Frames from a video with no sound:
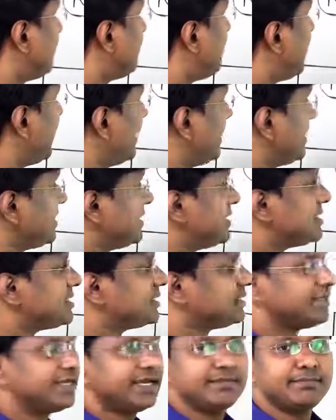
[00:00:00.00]
by
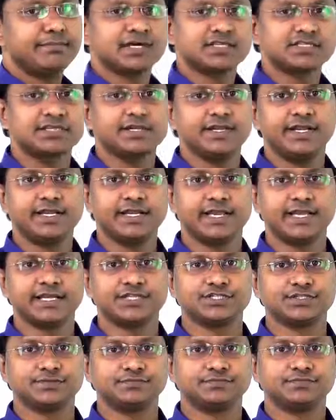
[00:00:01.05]
their muscarinic
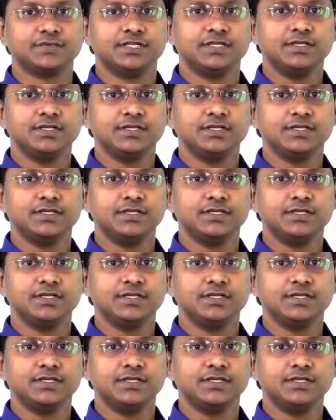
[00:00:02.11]
action.